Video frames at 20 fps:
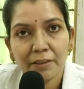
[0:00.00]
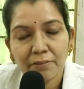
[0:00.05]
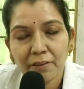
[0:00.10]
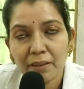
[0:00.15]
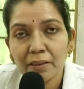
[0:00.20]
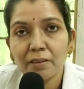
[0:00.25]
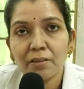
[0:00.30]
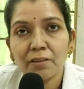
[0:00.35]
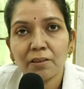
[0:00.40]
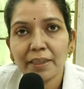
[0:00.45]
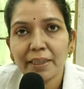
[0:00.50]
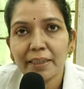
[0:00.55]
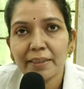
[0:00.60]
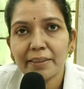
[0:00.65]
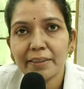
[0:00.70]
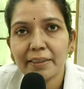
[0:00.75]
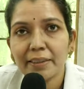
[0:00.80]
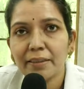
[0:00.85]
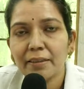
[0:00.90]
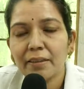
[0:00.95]
work
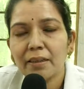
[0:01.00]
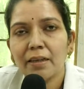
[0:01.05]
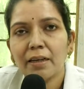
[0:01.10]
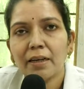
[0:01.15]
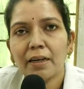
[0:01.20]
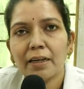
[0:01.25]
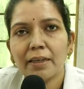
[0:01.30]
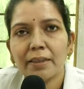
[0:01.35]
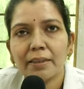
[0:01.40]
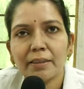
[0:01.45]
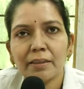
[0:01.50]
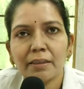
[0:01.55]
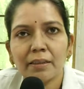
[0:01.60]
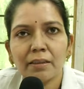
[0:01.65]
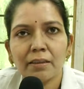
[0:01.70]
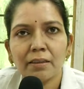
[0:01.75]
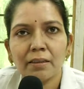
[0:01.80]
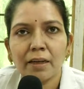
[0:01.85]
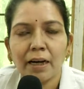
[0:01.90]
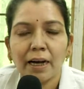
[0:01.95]
oriented and
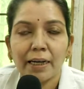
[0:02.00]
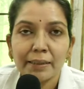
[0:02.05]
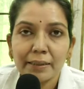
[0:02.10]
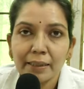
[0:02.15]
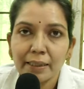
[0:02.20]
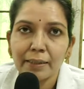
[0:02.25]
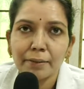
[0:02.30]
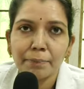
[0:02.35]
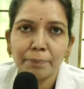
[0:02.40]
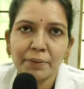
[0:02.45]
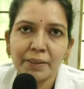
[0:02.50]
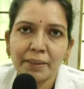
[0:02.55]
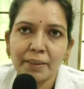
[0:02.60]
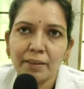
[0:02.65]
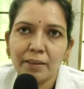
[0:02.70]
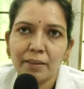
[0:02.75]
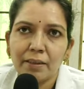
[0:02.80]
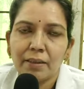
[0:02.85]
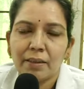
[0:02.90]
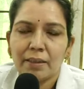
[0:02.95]
uncorrupted,
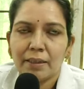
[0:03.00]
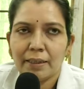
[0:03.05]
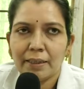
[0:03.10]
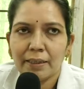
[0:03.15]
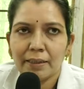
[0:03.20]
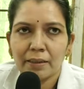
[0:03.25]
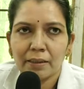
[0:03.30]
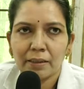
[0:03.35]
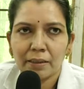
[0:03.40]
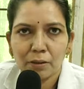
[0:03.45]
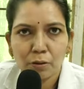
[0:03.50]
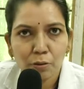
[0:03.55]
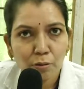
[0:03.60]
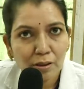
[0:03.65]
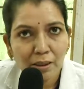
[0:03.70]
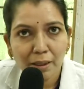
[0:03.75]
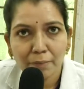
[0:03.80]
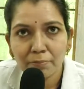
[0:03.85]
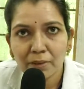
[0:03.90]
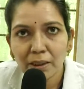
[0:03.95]
and do
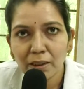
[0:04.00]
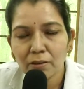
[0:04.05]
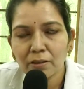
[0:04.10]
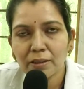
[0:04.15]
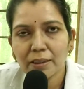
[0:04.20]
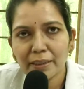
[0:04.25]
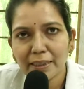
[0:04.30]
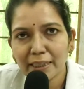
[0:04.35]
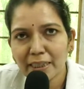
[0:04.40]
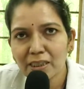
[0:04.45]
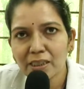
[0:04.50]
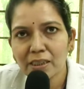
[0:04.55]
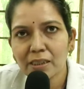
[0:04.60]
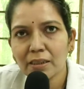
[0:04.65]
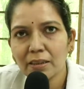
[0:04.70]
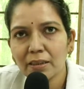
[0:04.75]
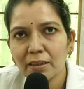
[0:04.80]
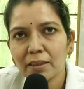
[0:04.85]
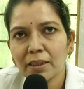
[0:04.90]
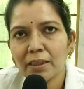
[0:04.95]
something to the nation
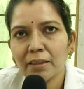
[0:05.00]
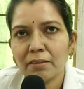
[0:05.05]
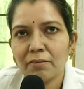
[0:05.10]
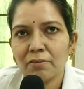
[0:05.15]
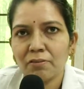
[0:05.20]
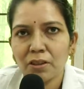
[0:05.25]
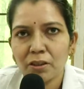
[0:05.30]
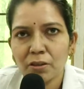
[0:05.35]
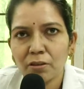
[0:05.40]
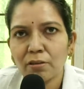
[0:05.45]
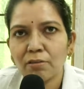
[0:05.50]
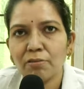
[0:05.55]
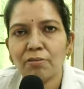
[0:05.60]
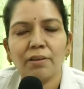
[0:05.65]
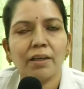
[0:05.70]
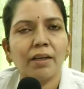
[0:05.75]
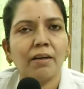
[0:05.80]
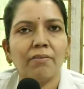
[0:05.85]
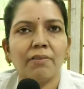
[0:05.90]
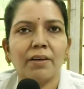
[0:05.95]
that we should
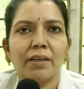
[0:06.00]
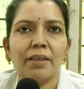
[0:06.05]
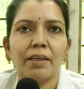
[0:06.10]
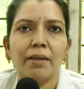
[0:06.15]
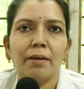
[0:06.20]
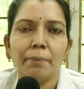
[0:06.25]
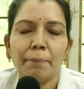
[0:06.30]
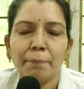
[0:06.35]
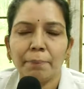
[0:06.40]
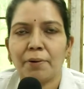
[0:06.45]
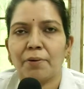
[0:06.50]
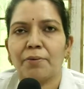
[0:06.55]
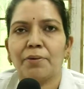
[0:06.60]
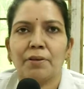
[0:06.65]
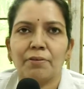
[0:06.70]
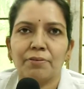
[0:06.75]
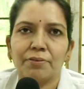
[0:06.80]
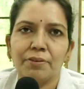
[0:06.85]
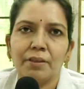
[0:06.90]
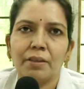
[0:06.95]
feel very proud
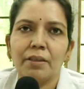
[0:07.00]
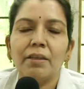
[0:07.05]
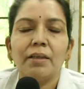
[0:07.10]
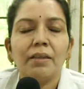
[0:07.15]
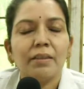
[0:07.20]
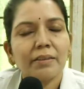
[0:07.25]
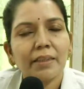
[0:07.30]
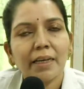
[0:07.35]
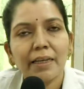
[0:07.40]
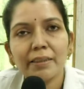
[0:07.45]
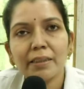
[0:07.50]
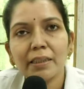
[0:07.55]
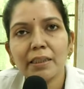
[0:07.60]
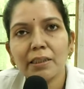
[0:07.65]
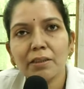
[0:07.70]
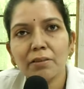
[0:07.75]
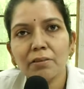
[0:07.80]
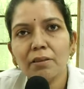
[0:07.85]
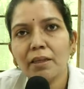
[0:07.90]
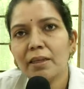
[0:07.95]
of. Thanking
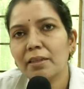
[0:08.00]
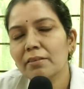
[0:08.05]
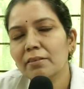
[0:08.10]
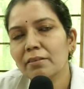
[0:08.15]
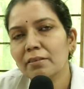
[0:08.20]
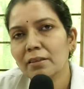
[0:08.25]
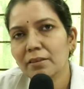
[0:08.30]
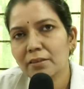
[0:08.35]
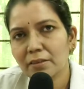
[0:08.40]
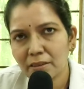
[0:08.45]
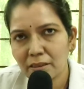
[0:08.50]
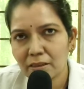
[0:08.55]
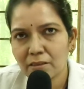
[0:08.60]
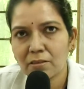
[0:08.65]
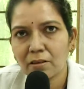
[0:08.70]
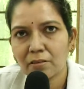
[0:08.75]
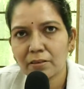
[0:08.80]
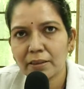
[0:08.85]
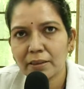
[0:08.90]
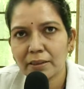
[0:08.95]
you, and this is
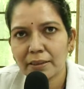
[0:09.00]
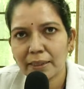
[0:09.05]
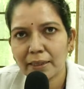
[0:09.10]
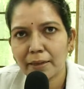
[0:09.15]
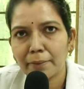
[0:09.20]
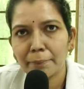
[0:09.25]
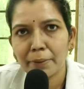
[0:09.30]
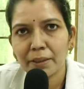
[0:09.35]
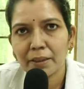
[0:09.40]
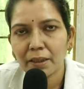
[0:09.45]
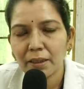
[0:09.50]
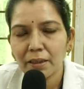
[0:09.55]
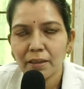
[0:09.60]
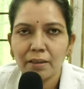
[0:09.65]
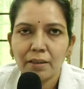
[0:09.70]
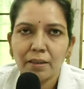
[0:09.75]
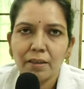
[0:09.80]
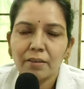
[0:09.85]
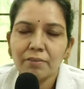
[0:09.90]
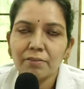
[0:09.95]
Dr. K. Ambika,
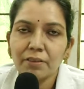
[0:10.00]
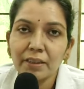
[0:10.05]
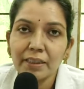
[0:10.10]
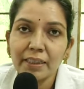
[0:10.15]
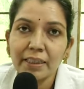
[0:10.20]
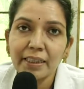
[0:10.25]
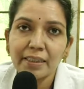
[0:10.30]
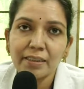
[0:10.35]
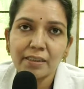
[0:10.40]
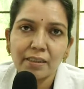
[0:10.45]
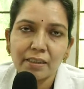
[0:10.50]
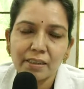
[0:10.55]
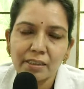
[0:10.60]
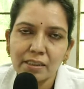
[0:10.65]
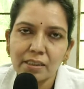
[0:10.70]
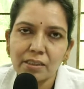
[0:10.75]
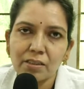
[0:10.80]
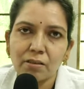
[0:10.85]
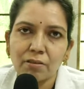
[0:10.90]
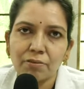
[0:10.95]
working as a
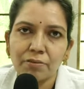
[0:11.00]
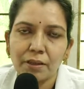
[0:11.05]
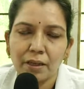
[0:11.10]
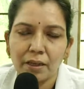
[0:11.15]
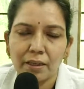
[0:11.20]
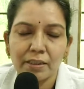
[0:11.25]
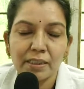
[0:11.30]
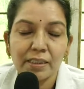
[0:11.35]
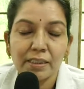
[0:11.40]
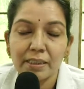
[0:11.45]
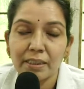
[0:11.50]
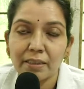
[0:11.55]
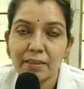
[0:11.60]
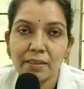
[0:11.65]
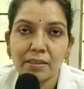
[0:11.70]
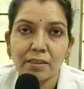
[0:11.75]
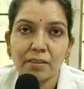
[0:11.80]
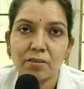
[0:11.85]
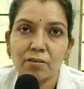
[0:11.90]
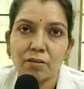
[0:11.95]
assistant
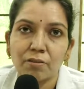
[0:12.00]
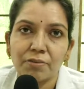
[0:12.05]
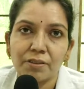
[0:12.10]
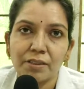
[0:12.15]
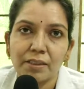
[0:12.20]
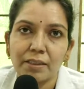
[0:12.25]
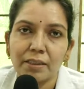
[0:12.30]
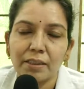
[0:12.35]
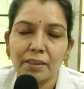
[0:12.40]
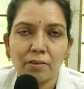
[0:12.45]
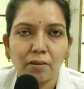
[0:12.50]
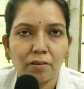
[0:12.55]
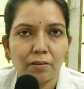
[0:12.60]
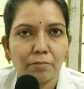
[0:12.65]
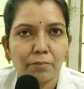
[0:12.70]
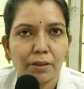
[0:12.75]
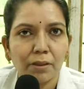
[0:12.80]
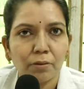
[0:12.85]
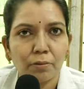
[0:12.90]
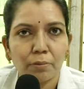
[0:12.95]
research officer in
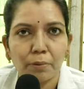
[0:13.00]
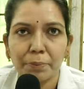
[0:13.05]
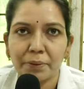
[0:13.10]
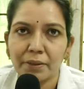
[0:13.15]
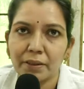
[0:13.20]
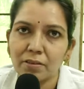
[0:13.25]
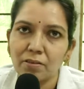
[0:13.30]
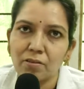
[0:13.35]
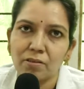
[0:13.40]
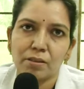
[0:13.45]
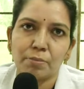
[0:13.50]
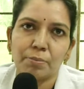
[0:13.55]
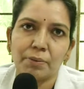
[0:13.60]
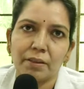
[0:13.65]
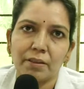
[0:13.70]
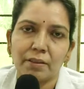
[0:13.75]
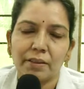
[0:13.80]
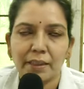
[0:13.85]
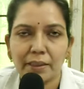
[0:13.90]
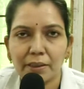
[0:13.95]
Government Homeopathic
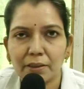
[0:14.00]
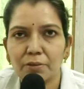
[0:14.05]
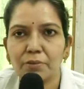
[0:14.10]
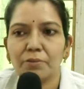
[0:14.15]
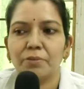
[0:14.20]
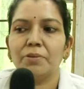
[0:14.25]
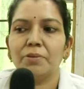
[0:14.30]
Hospital. Thank you.